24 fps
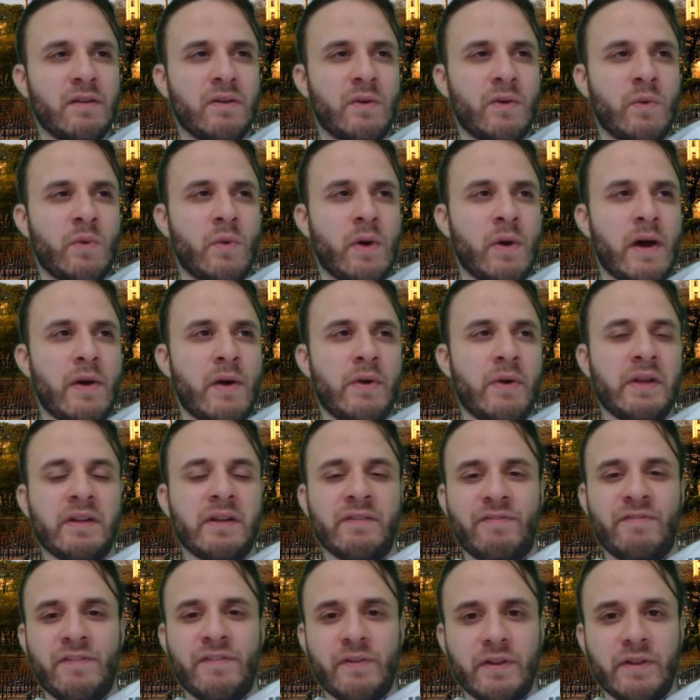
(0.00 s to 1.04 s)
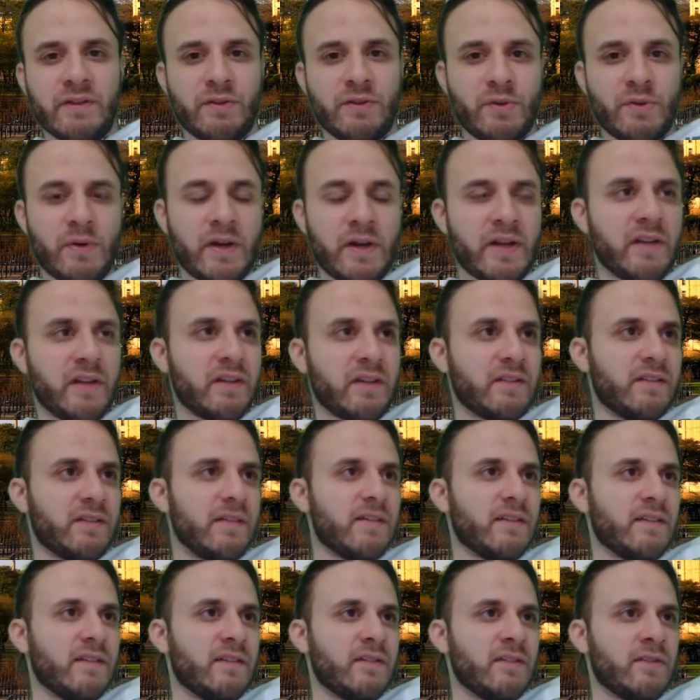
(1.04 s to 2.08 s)
very different, right?
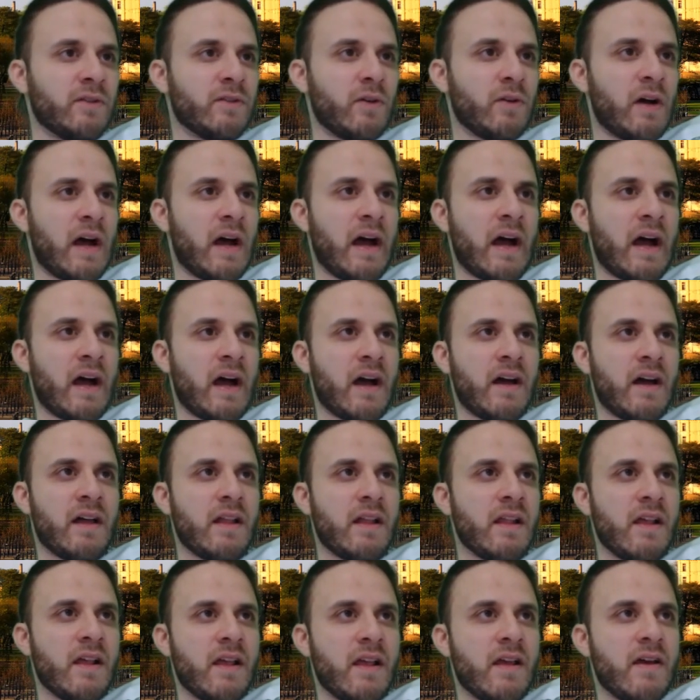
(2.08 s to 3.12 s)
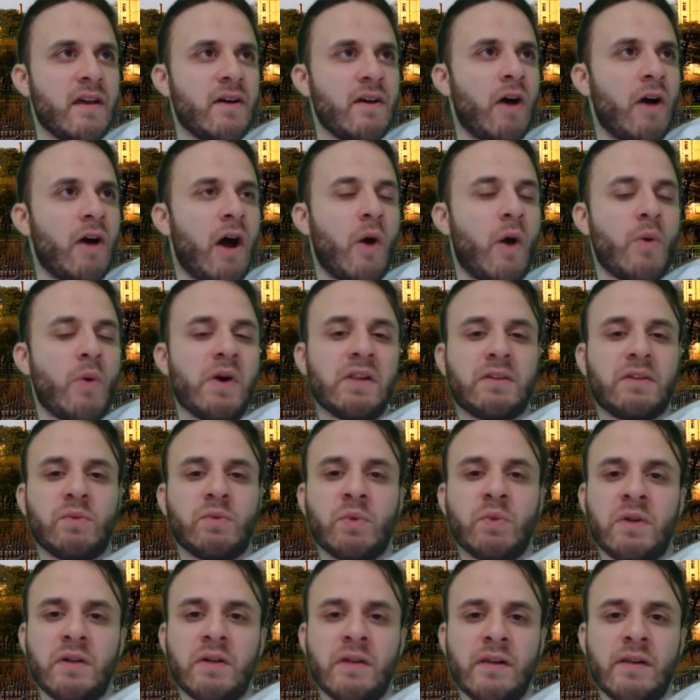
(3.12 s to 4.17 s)
So how it
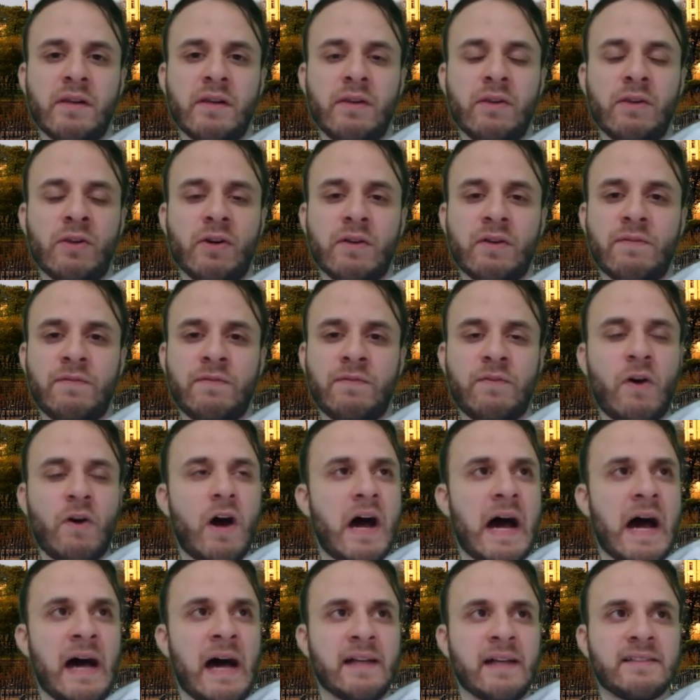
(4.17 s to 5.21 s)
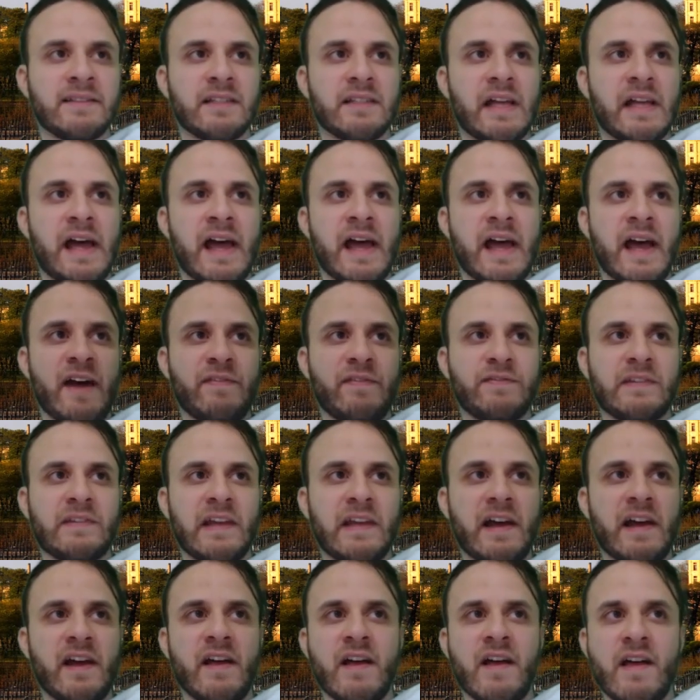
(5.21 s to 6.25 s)
will look for us
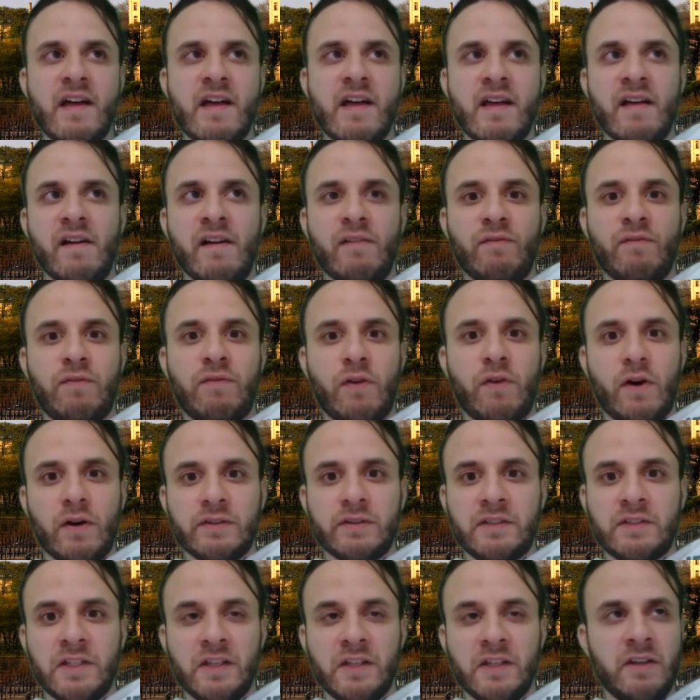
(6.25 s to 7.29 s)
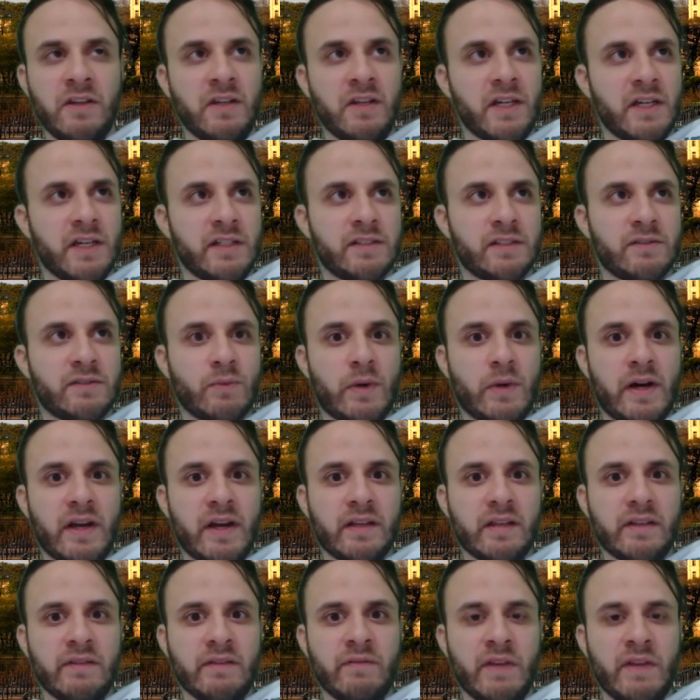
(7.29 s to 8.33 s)
after 40 years,
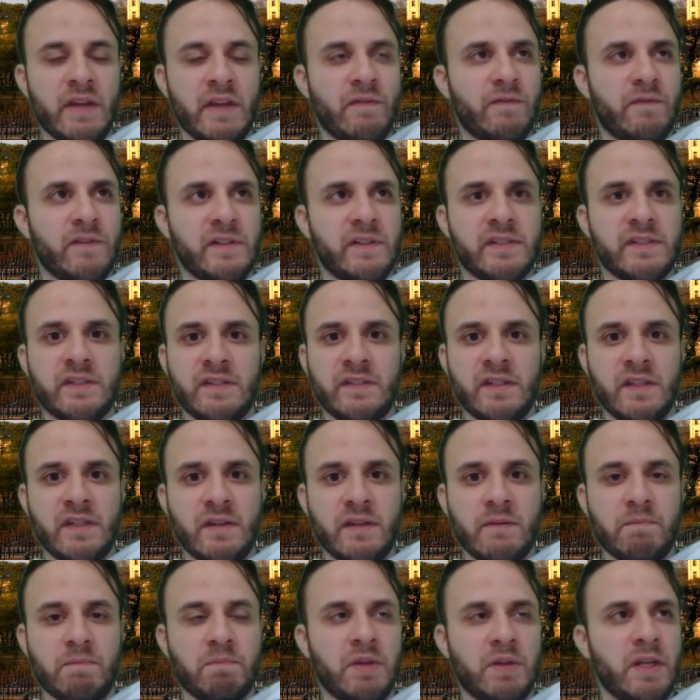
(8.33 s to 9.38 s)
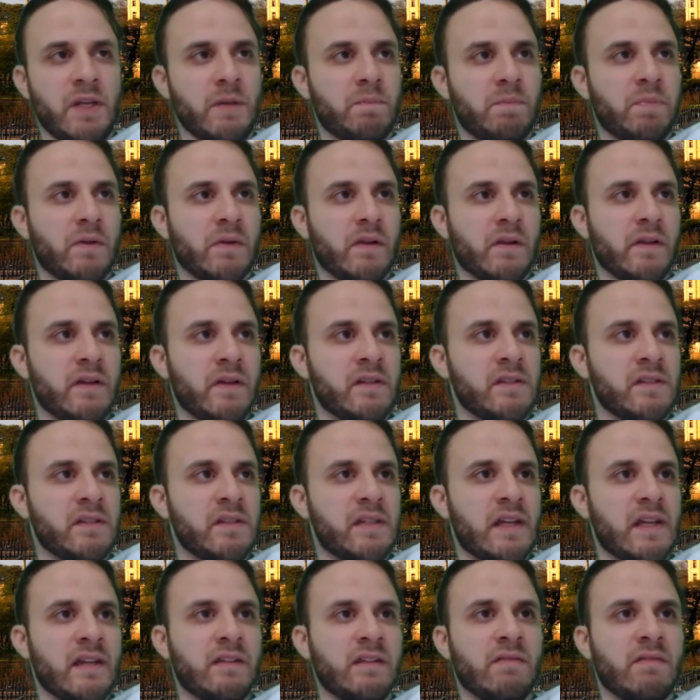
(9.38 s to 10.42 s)
right? If we see people in
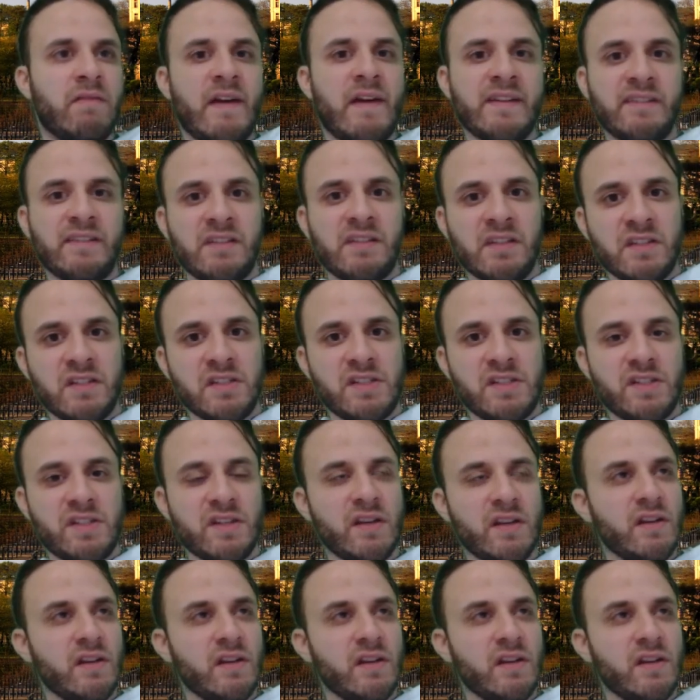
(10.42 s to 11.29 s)
their 20s,